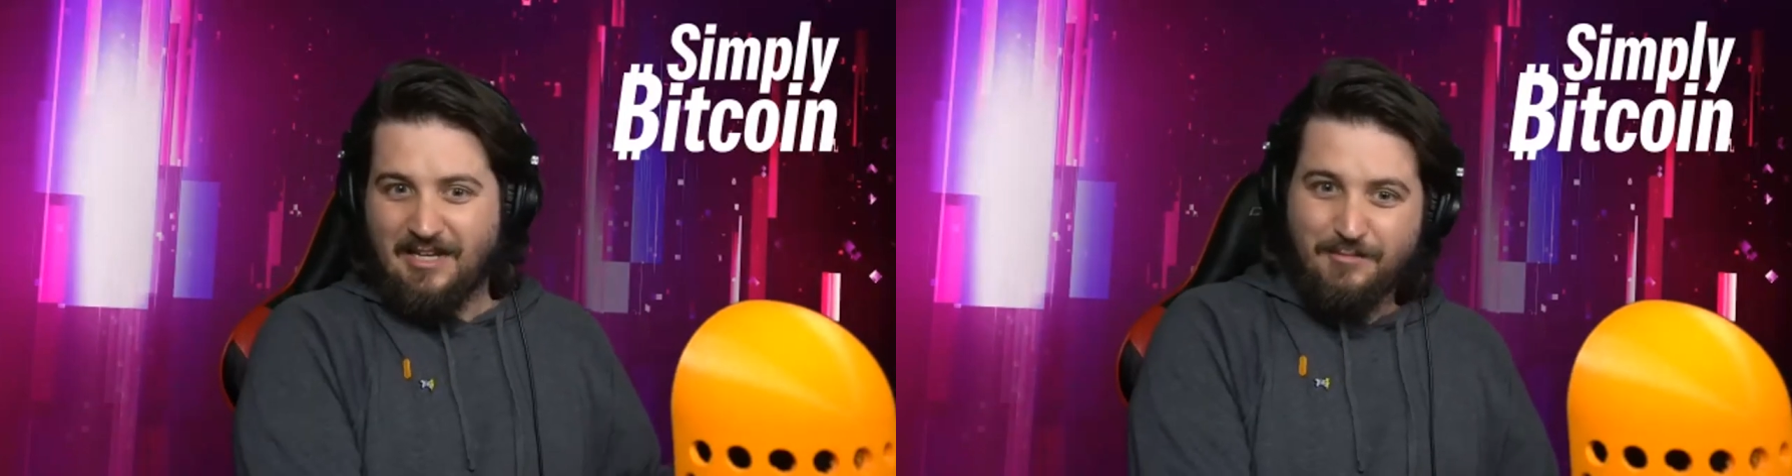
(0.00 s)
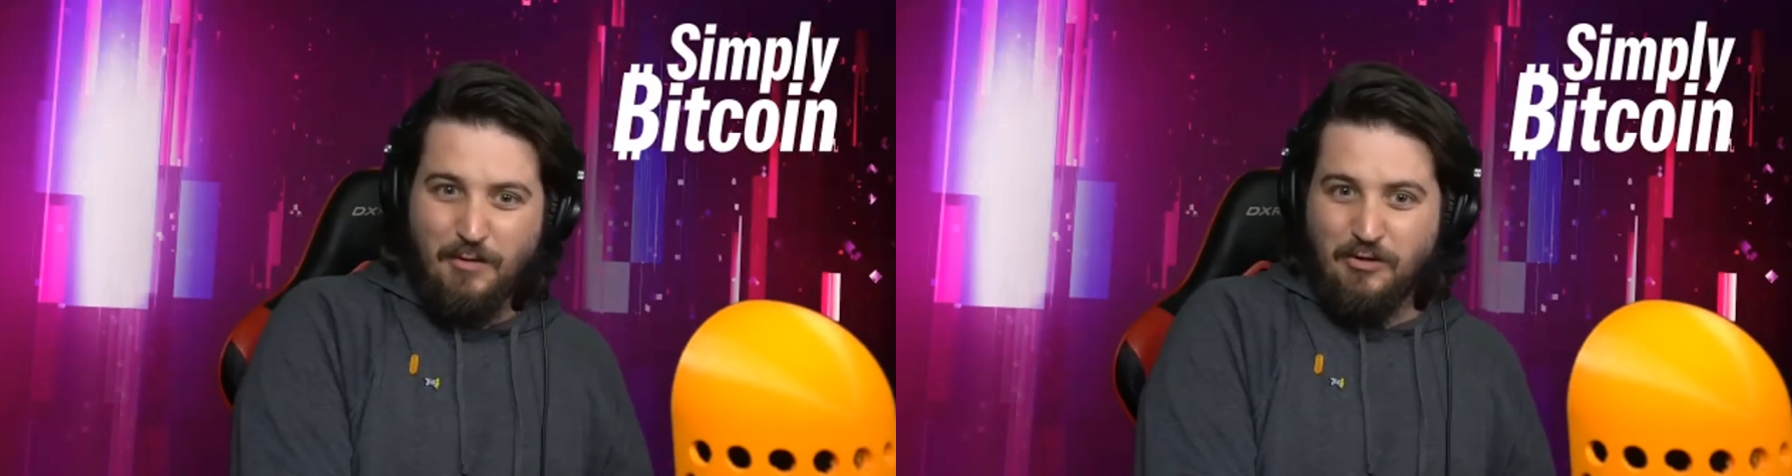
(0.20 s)

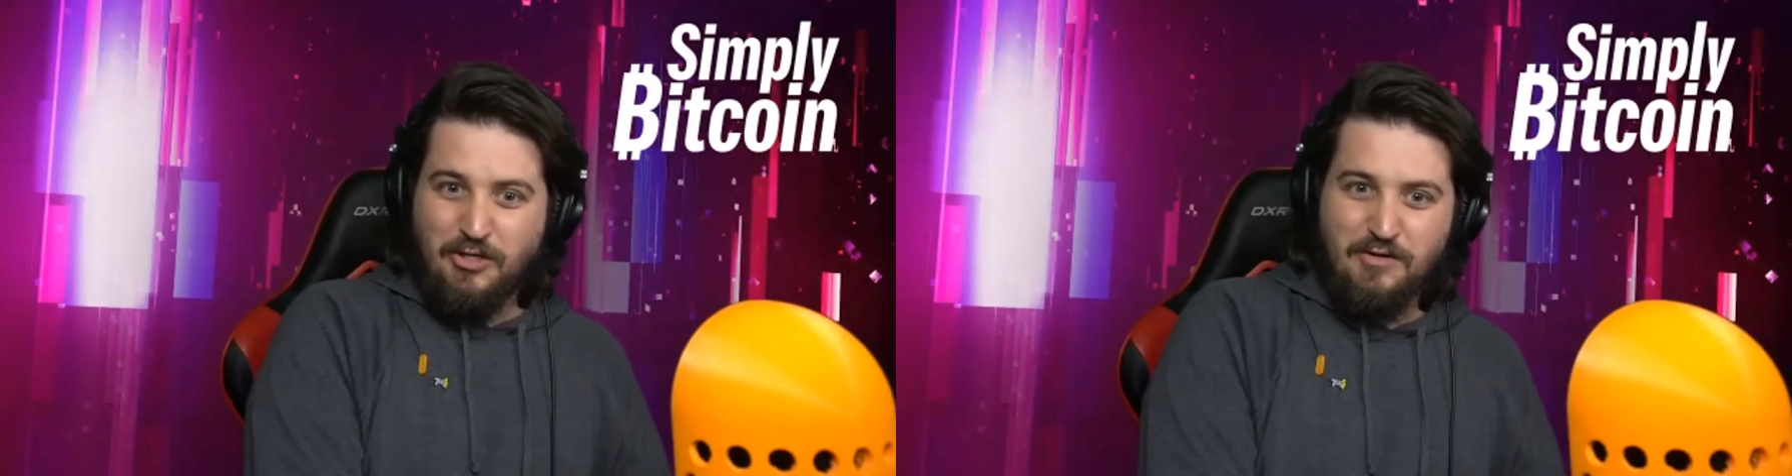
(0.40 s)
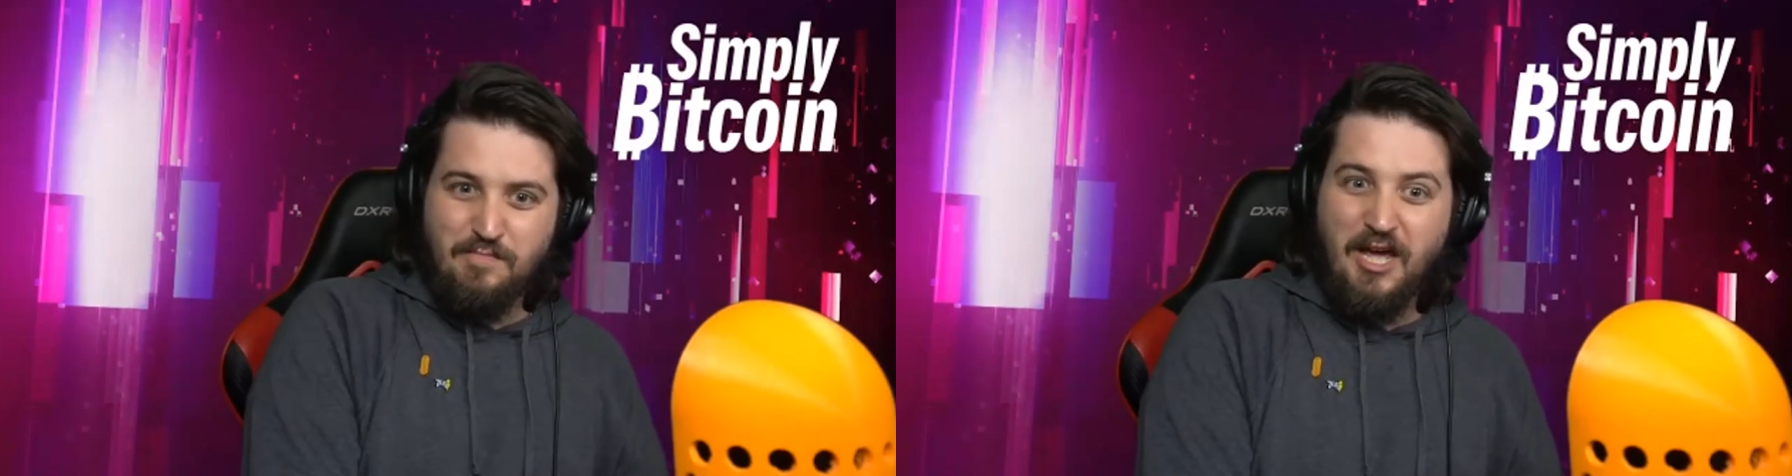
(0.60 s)

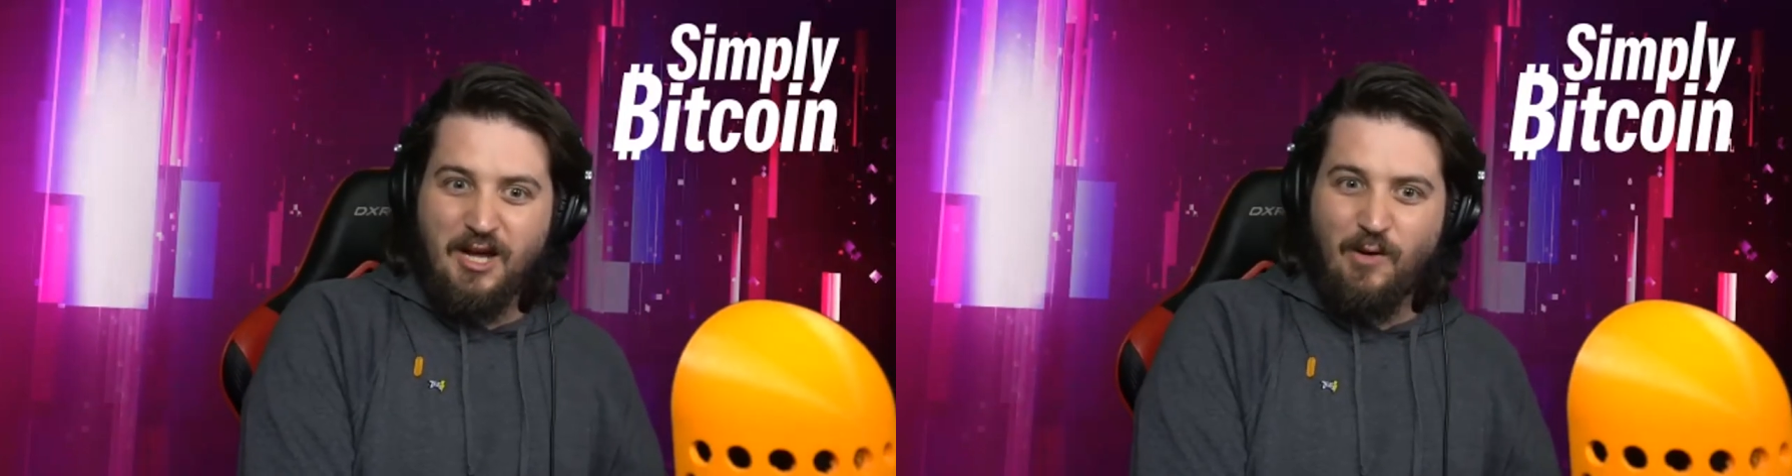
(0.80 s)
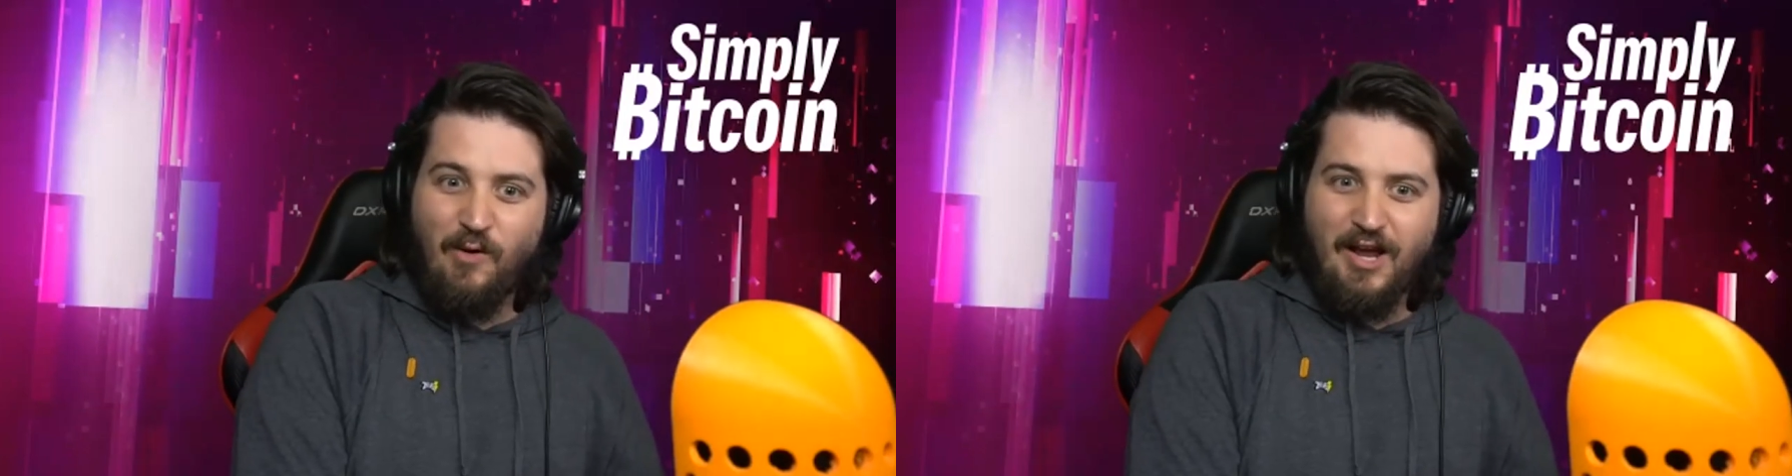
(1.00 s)
exposure to
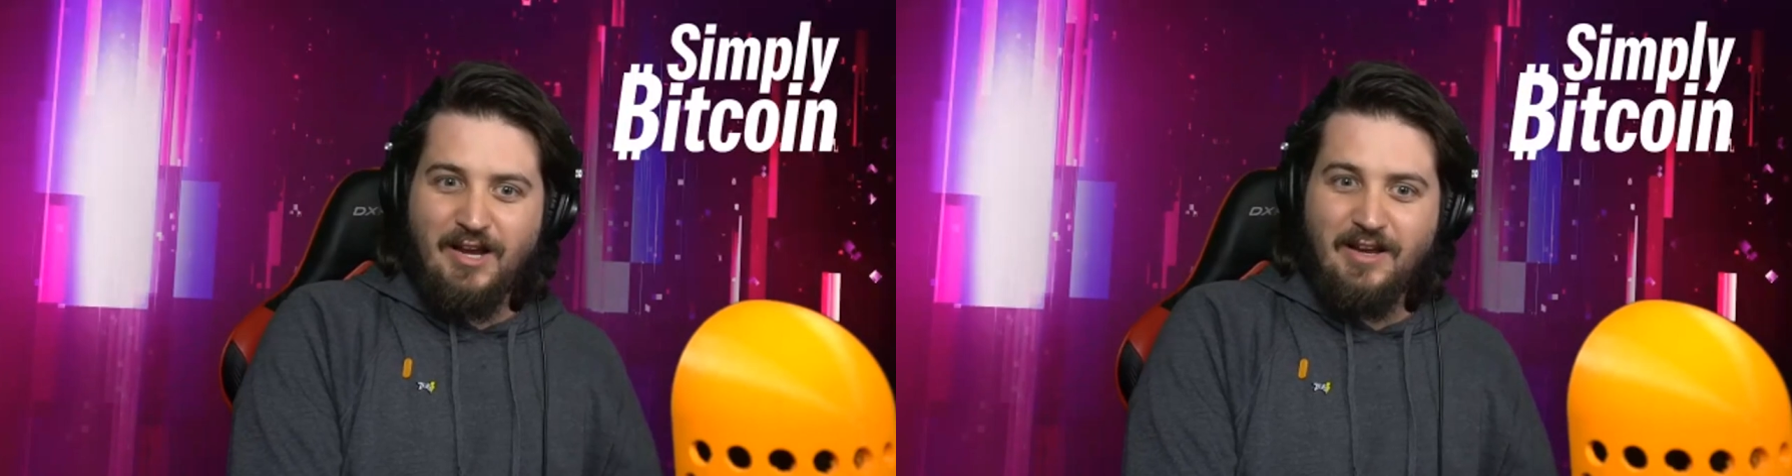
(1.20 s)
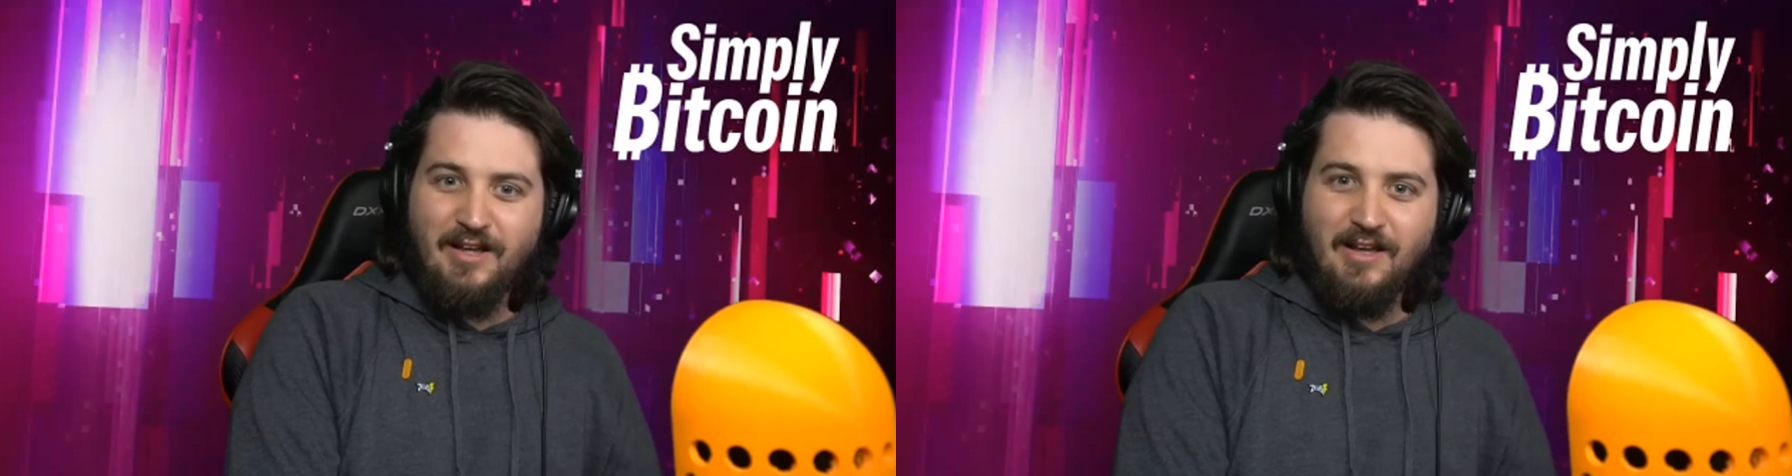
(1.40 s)
Bitcoin,